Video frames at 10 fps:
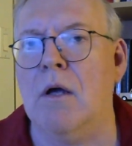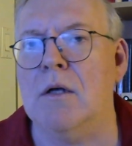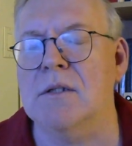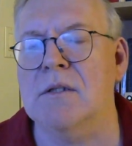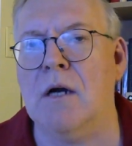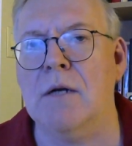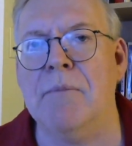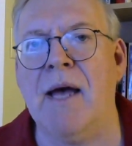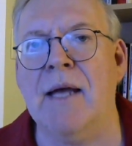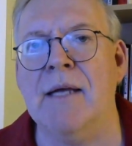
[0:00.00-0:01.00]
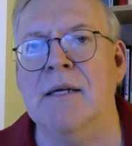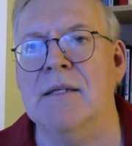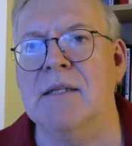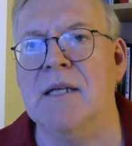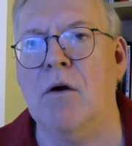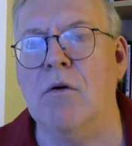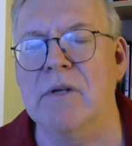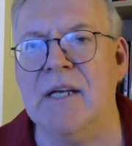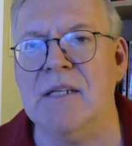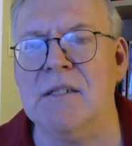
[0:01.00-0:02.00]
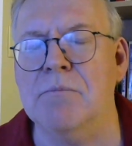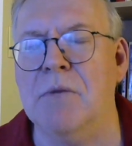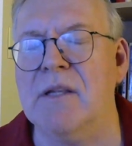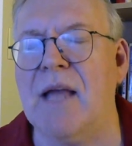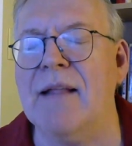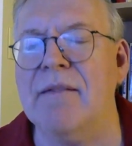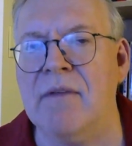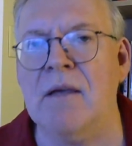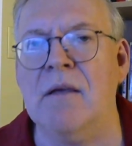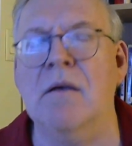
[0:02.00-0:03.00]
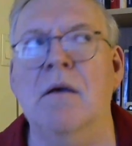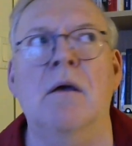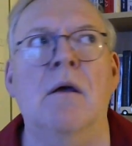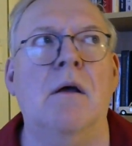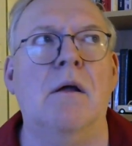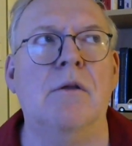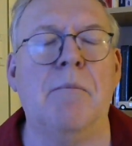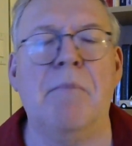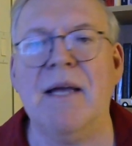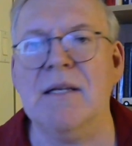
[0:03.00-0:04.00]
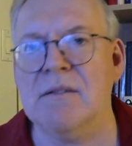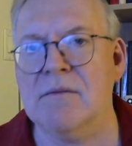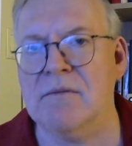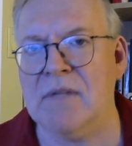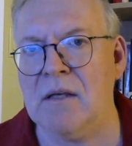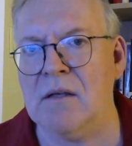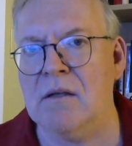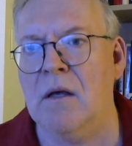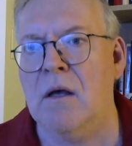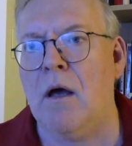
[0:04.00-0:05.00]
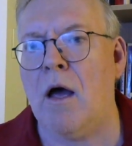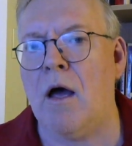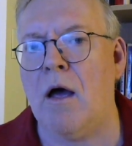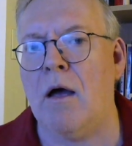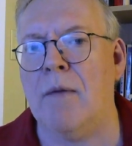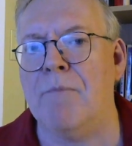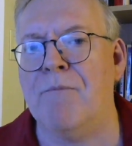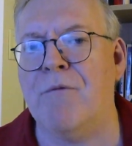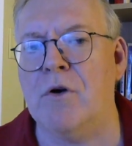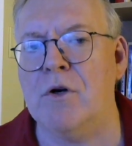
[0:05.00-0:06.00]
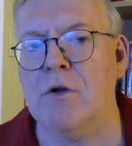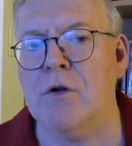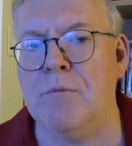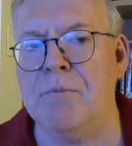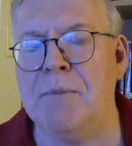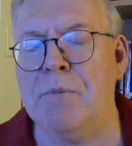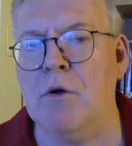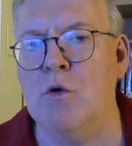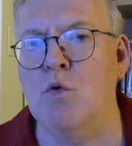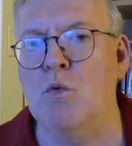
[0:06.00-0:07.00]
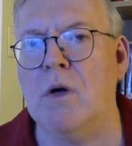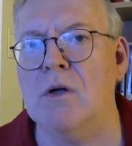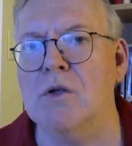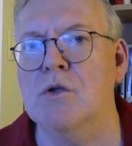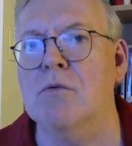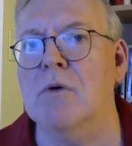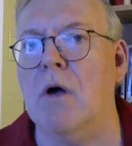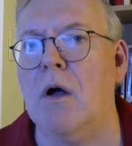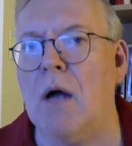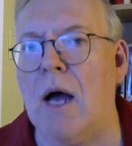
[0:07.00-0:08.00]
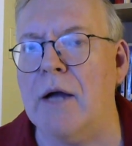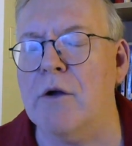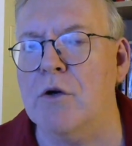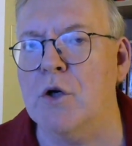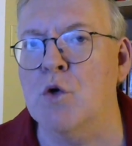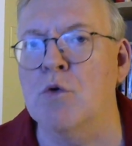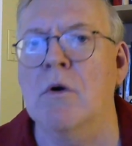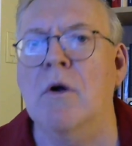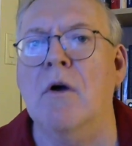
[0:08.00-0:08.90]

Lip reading: start by the oldest. But I think the best thing for the people who want to hire you,